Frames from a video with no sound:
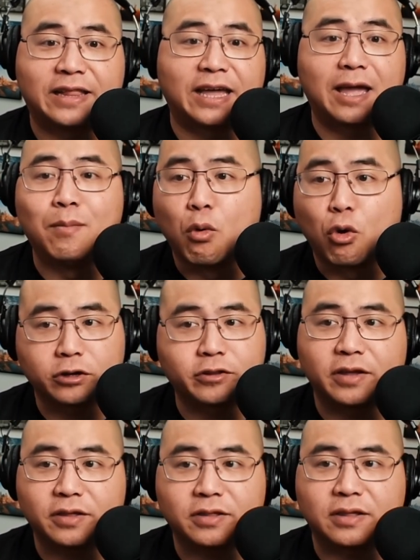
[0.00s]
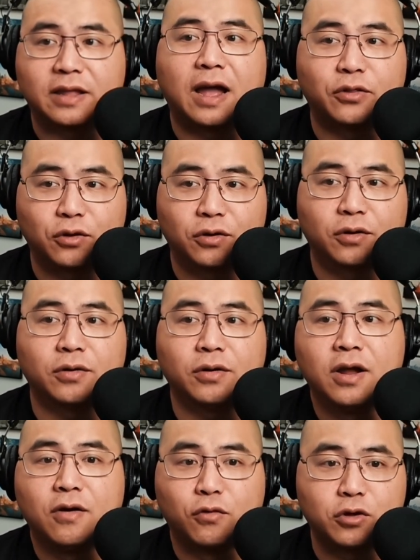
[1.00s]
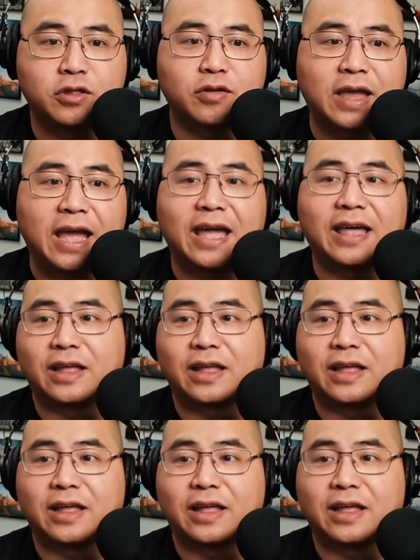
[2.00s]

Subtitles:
like Immortus and other versions of Kang,